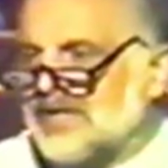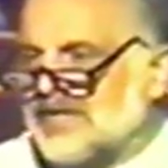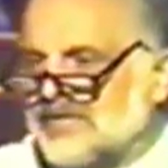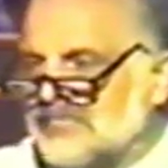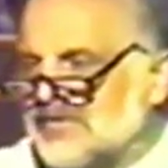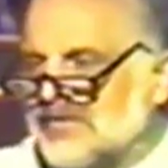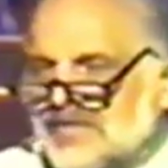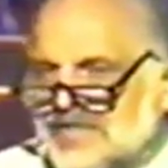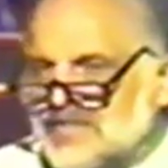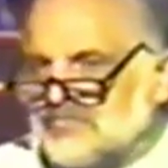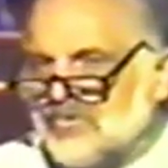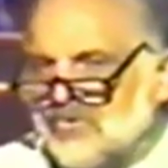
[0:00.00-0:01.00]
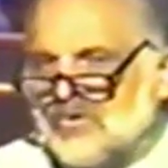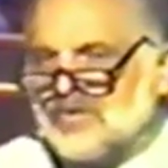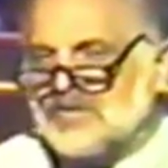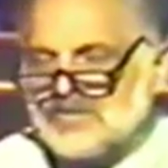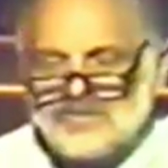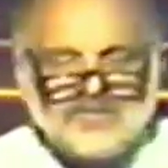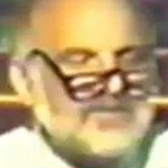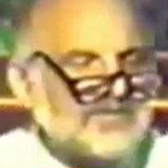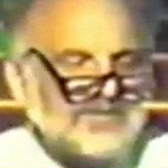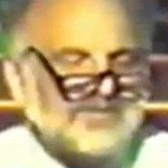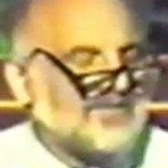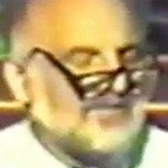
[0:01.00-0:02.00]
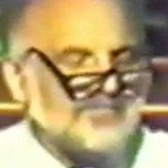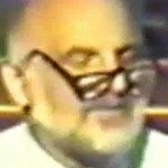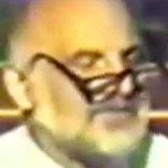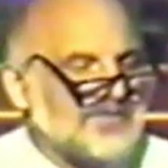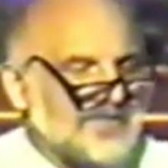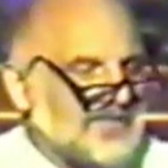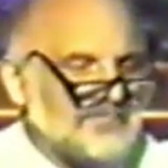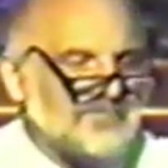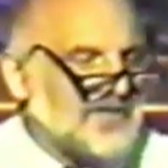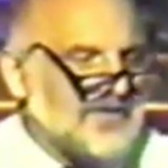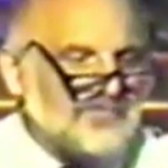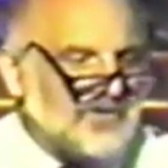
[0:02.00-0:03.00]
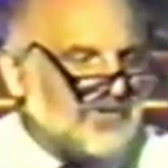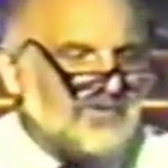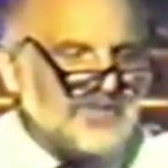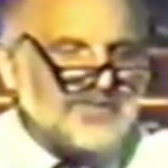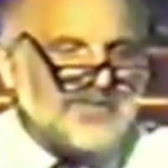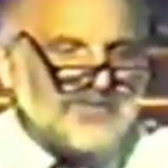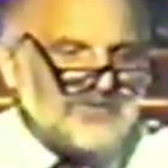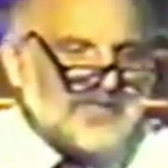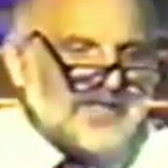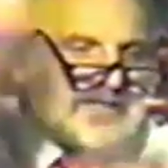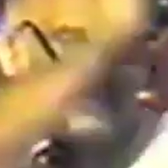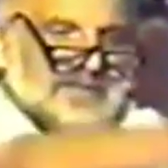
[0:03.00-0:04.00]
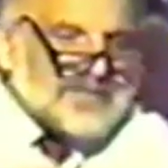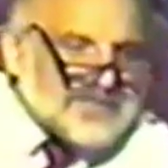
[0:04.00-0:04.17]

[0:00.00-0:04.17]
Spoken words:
give them to these boys. But Jacob never quits. He goes like